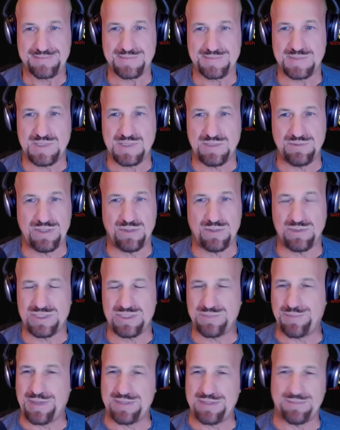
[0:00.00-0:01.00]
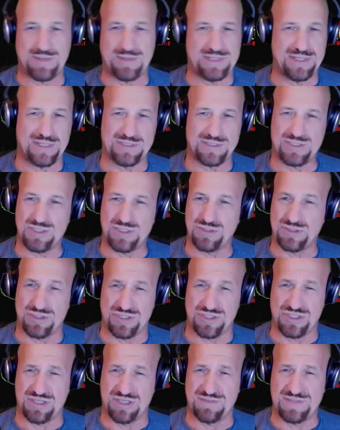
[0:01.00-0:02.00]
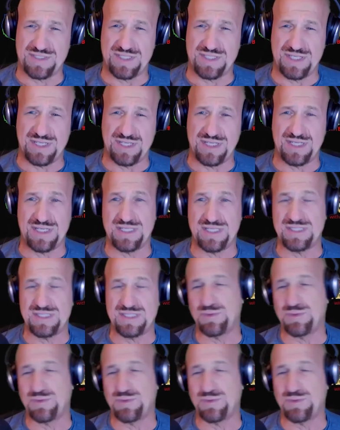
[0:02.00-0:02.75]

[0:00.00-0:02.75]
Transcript: We don't want to spend money on social services.